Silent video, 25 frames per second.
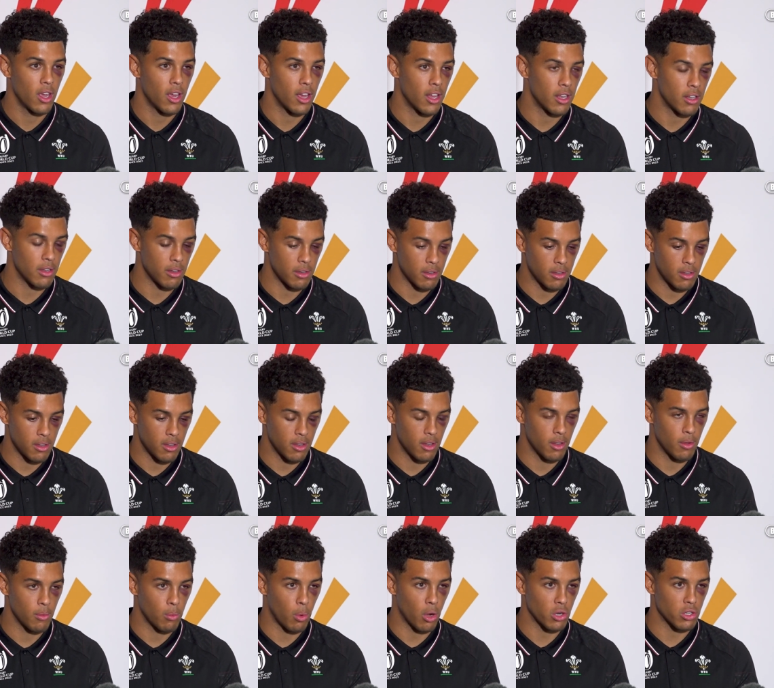and
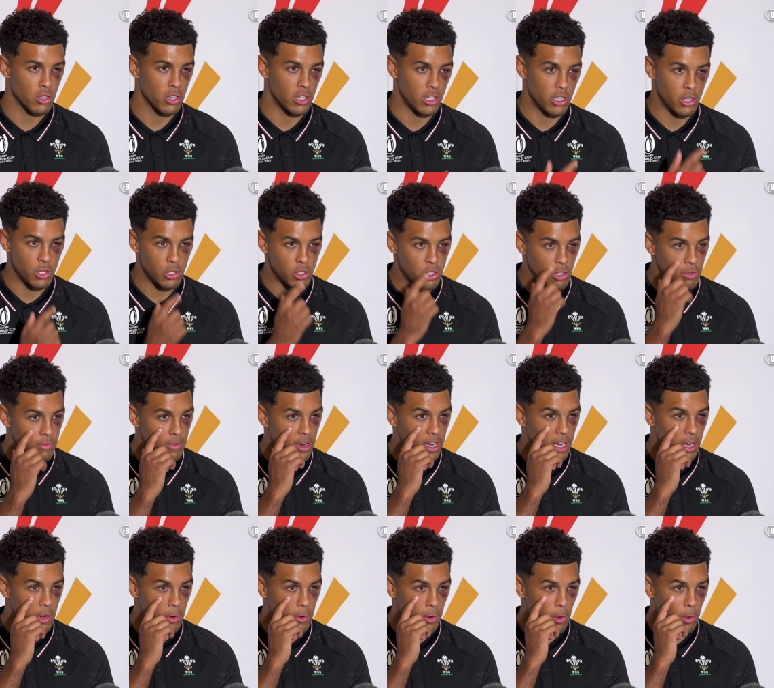watching a YouTube
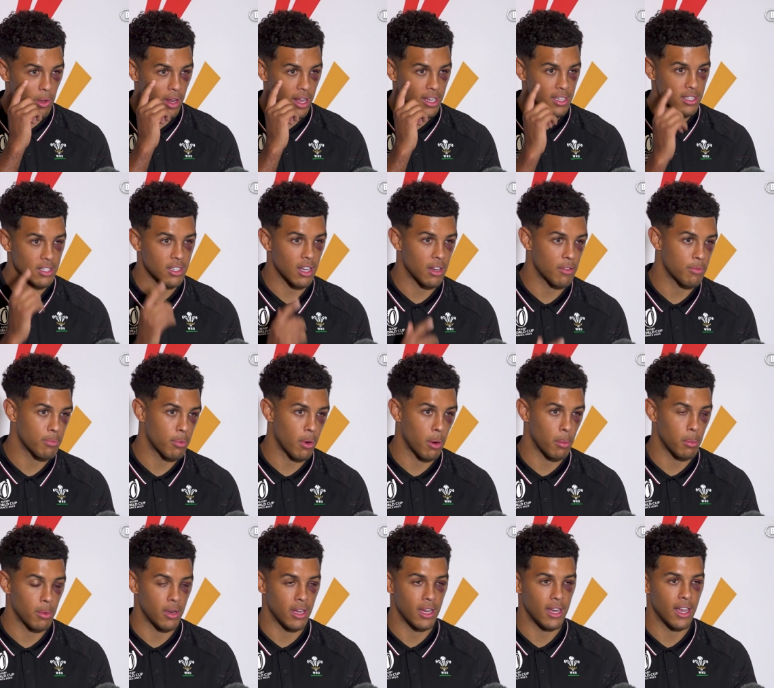video and all that stuff
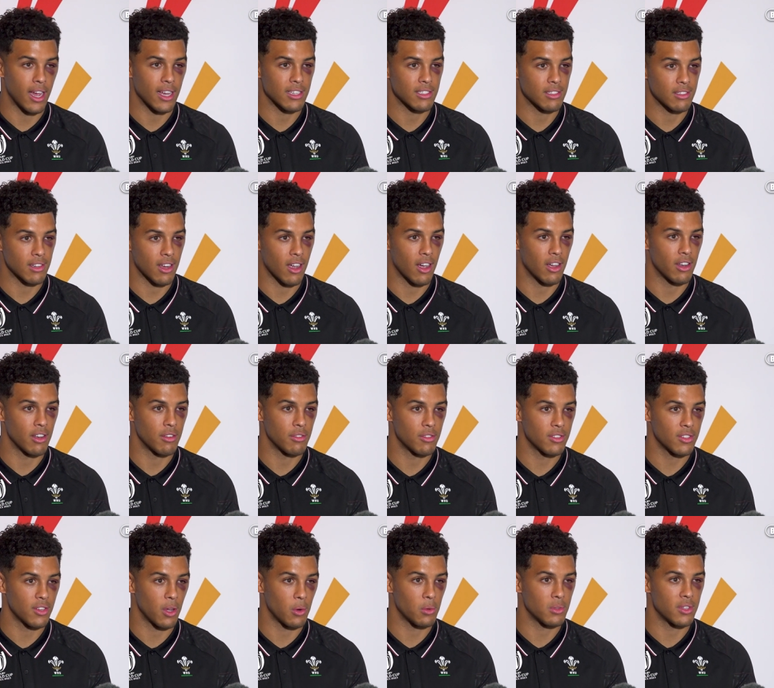probably hasn't kind of
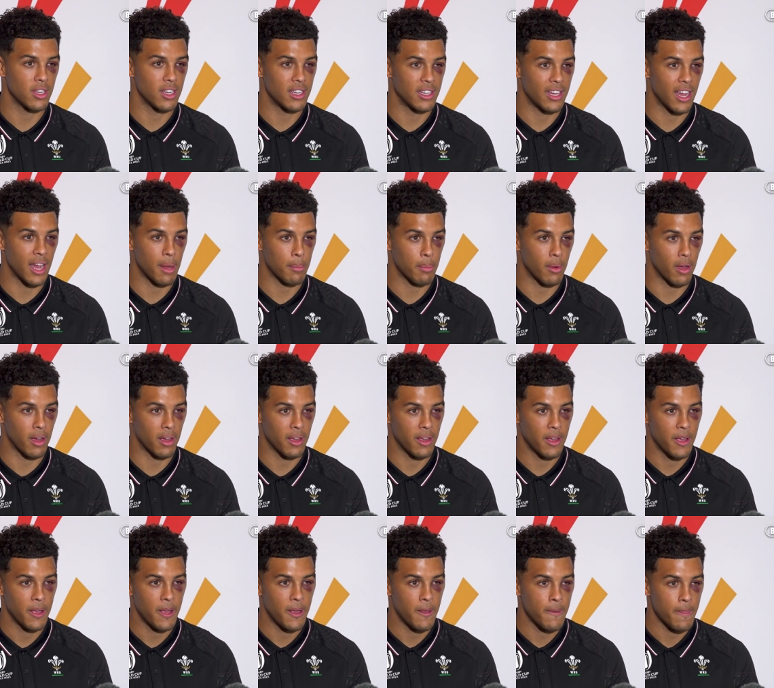soaked in yet, but
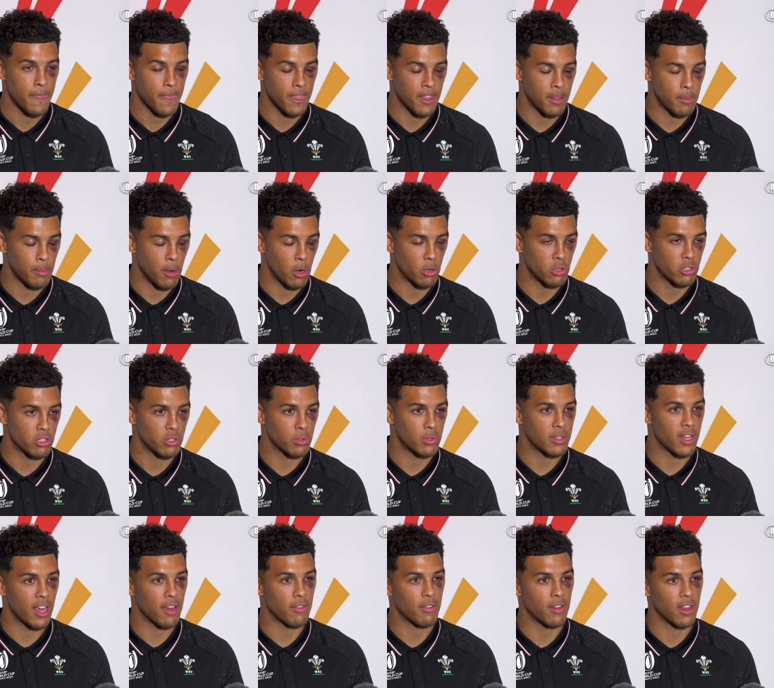the emotions
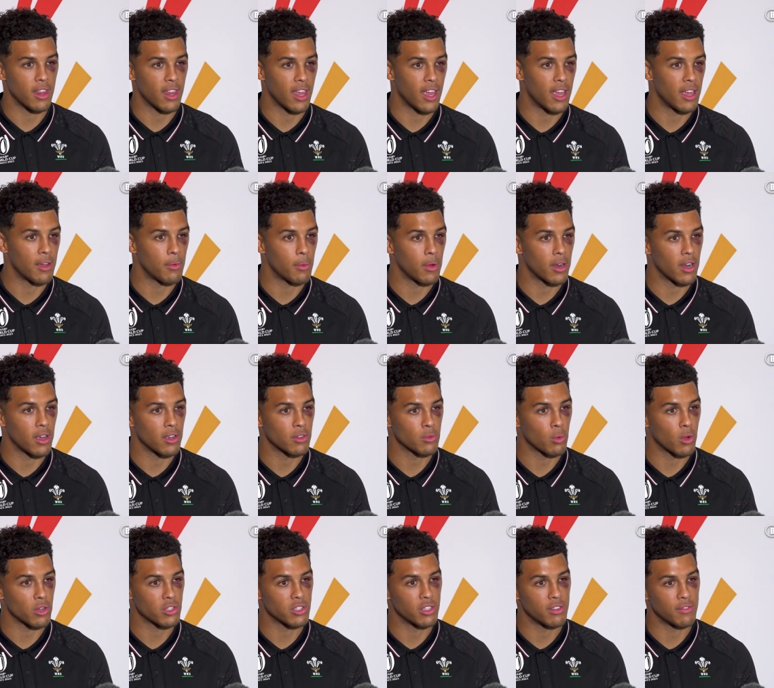were definitely there when I was
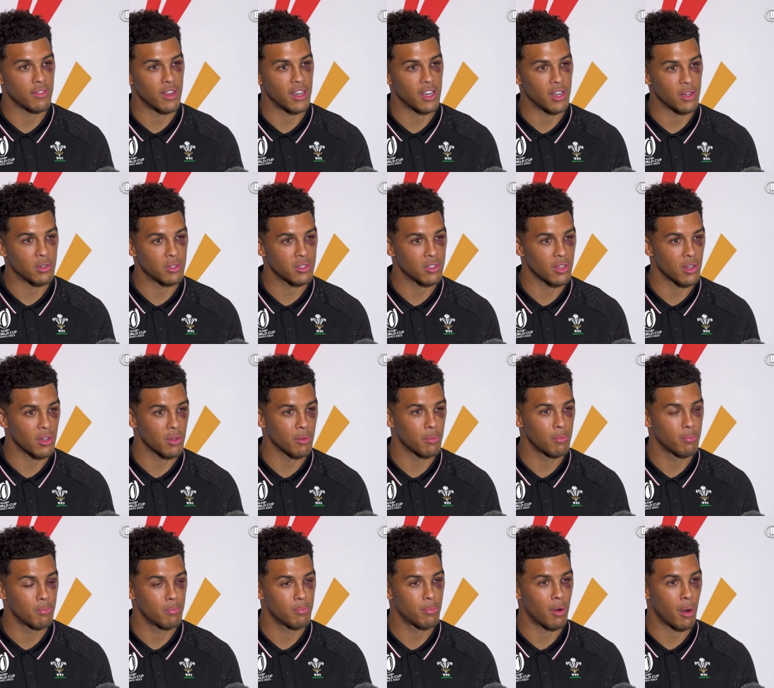watching the video.
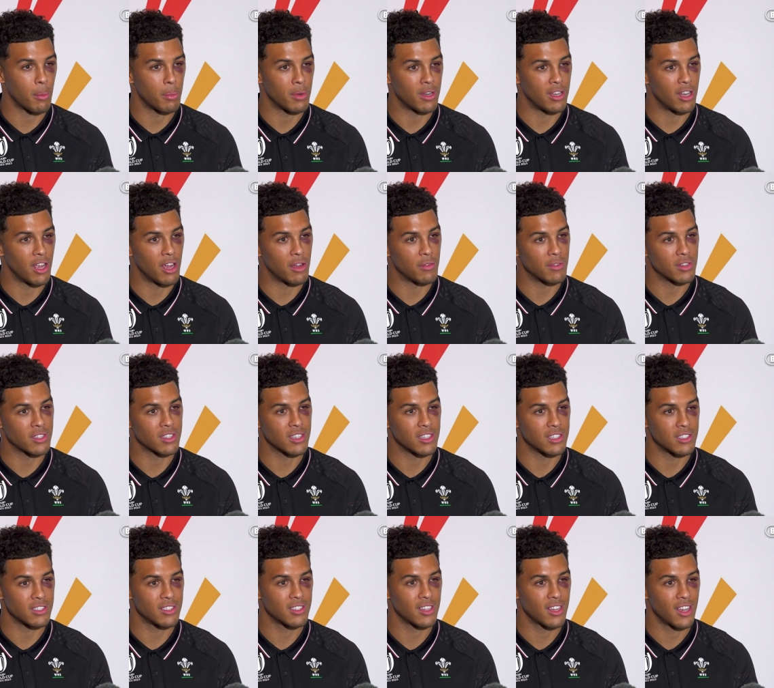Still probably nervous
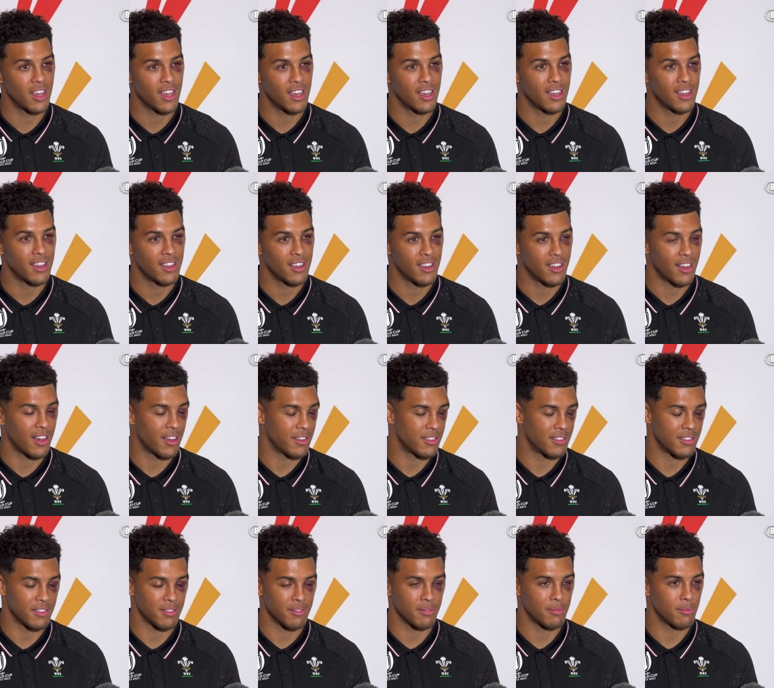because
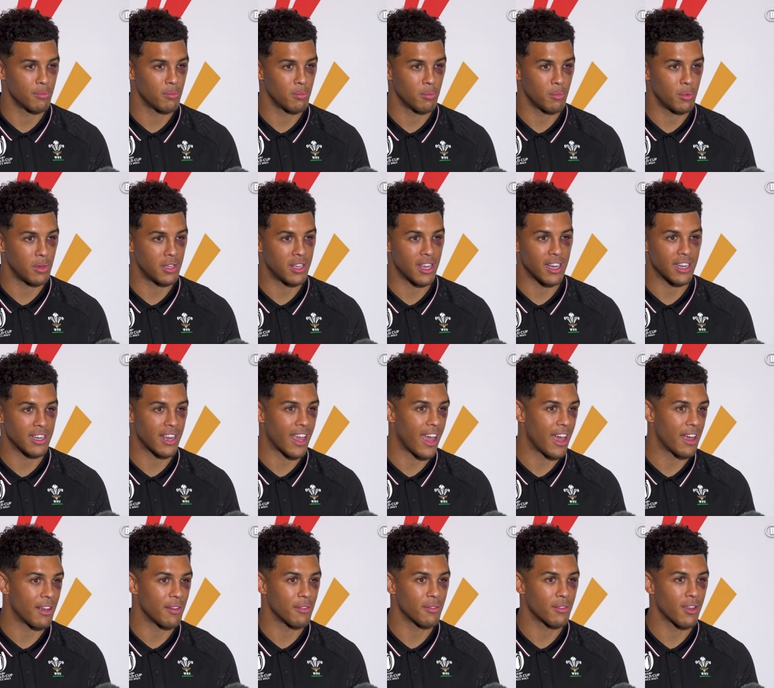we didn't
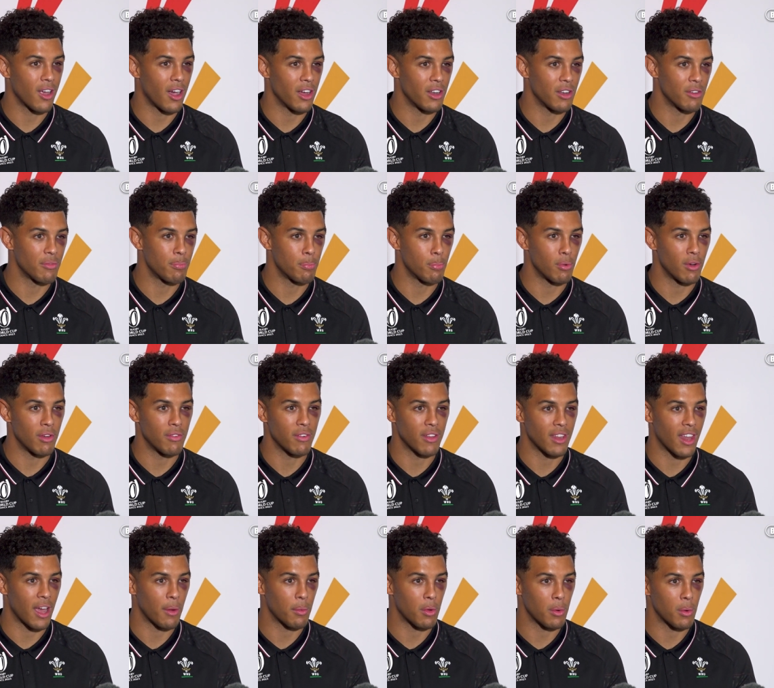get a kind of
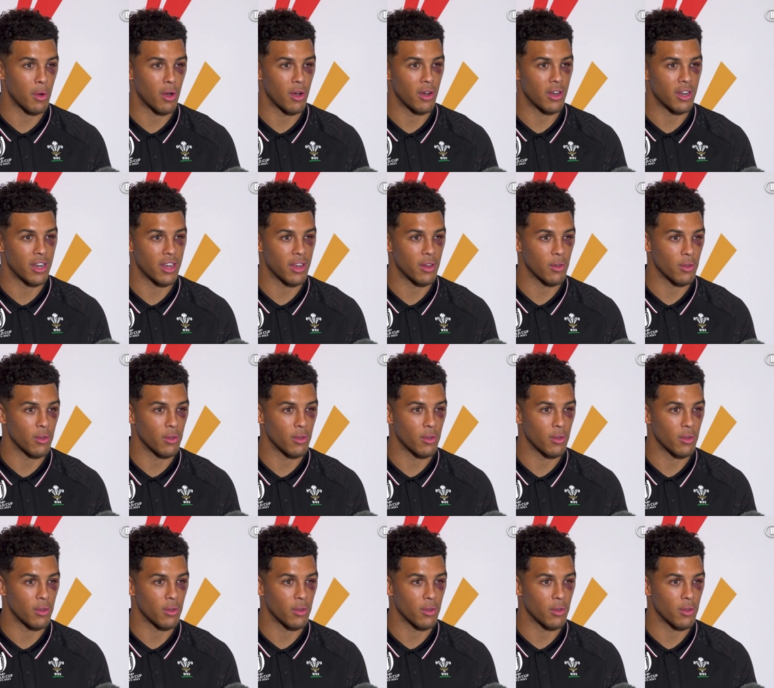briefing that we were in it